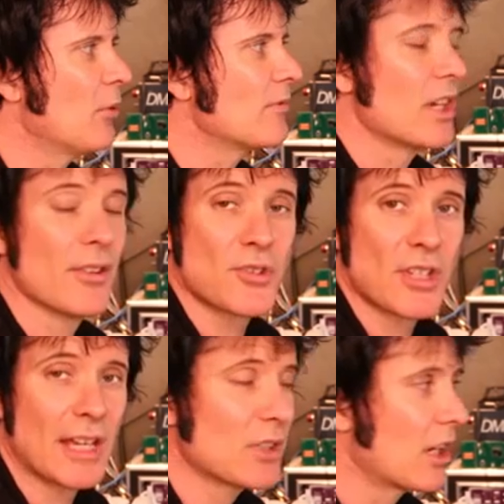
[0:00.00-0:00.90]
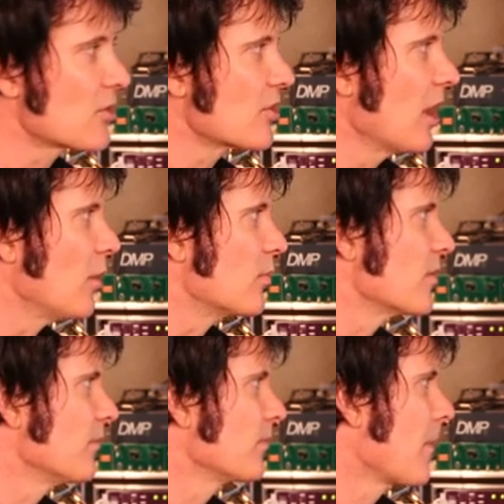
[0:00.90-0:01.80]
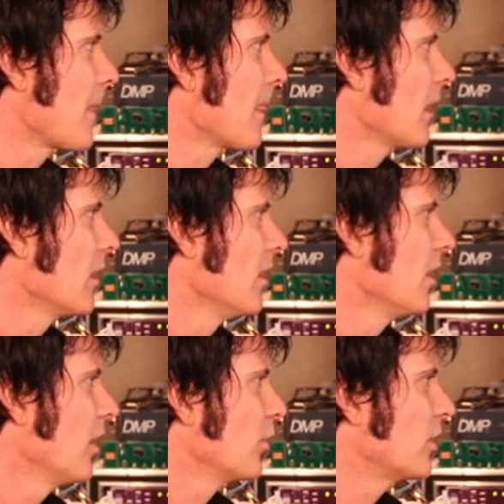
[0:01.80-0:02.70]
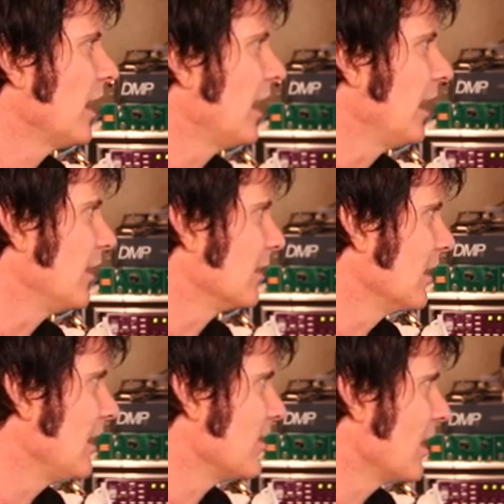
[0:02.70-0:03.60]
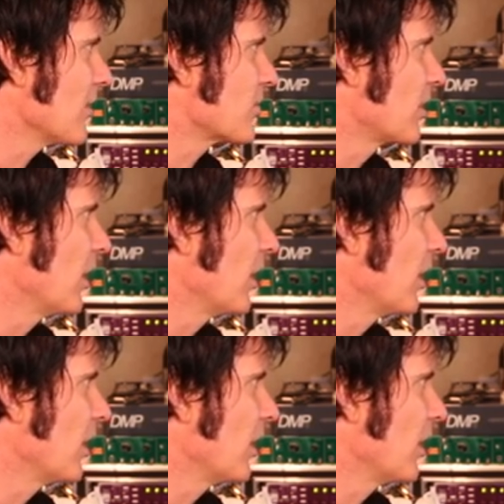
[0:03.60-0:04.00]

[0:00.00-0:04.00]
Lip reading: now we've done the same kind of slopes. Okay, let us